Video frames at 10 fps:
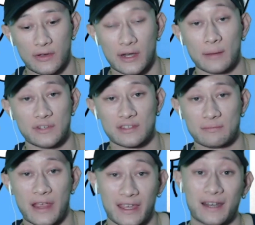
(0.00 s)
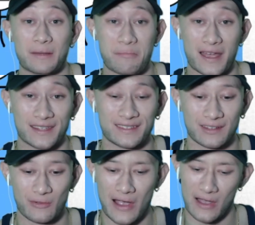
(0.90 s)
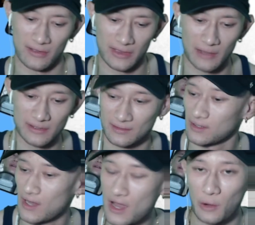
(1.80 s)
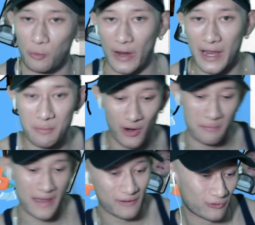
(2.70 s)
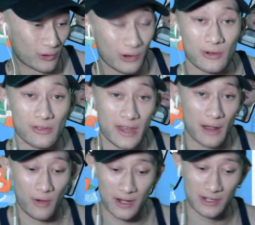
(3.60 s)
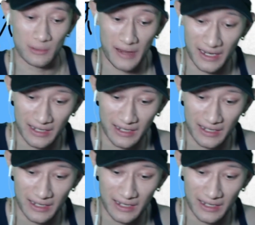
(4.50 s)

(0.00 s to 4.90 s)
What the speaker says: up just making a mess. Wow, that was way more metaphorical than I wanted to make it.